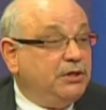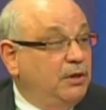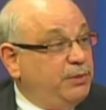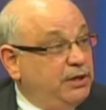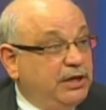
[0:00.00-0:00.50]
a
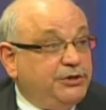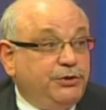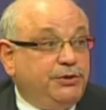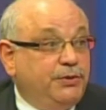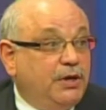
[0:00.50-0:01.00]
pediatric
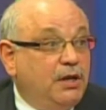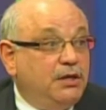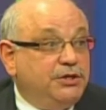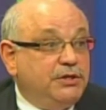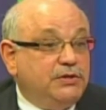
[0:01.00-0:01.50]

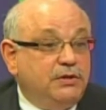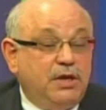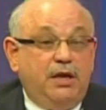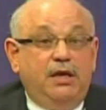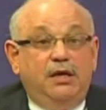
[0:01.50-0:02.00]
neurologist,
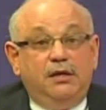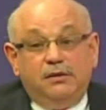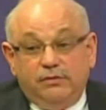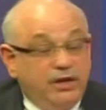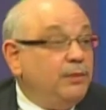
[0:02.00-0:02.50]
a
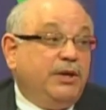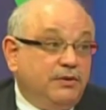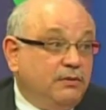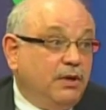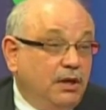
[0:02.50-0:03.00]

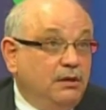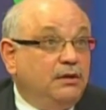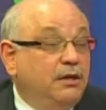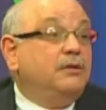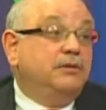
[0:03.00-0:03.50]

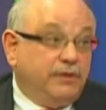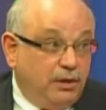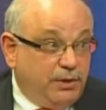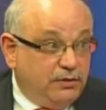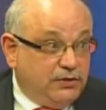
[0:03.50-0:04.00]
clinical
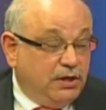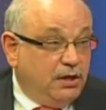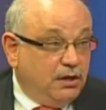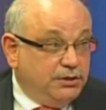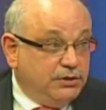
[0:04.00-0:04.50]
developmental
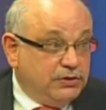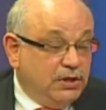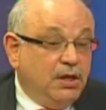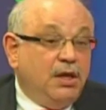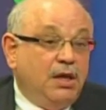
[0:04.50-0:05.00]
psychologist,
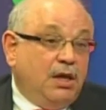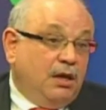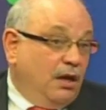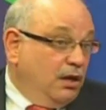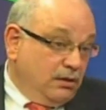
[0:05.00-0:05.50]

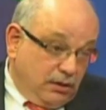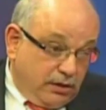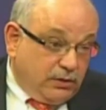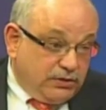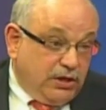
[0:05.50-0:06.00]

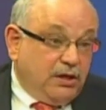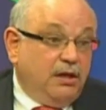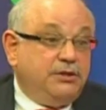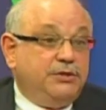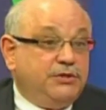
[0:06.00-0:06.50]
clinical
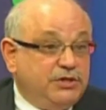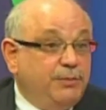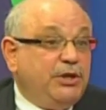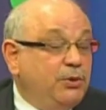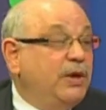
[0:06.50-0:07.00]
psychologist,
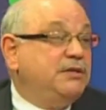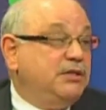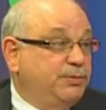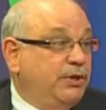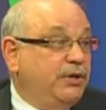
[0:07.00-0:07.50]
somebody who has
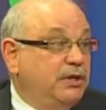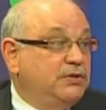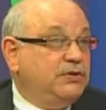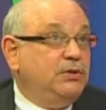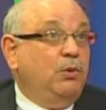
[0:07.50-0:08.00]

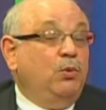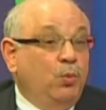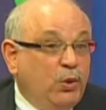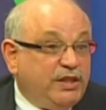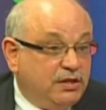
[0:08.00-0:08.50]
experience
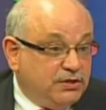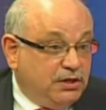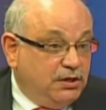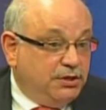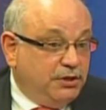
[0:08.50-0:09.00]
with this
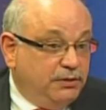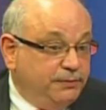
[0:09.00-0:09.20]
condition.